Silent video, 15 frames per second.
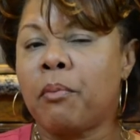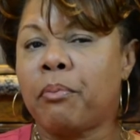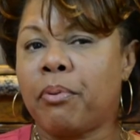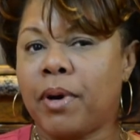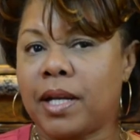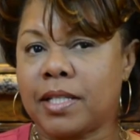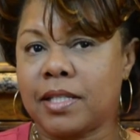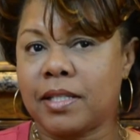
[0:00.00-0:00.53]

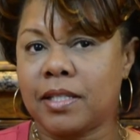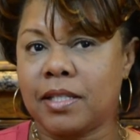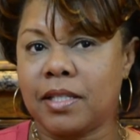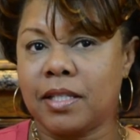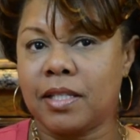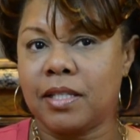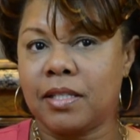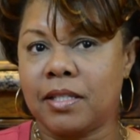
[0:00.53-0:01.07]

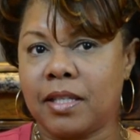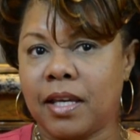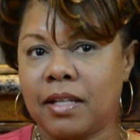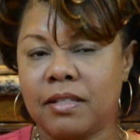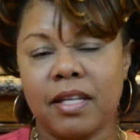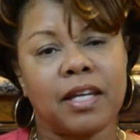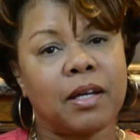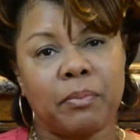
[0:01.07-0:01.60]
processes
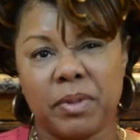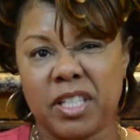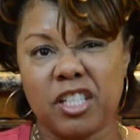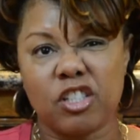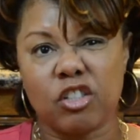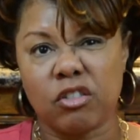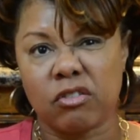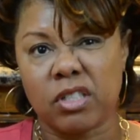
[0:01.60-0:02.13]
that take up
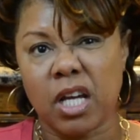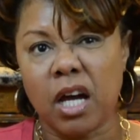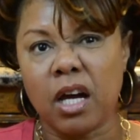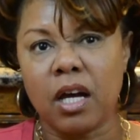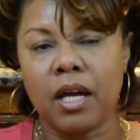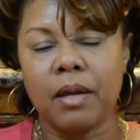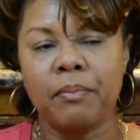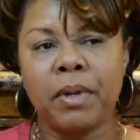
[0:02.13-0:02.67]
additional
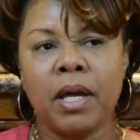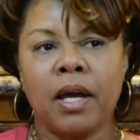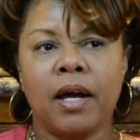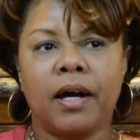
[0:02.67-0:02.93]
time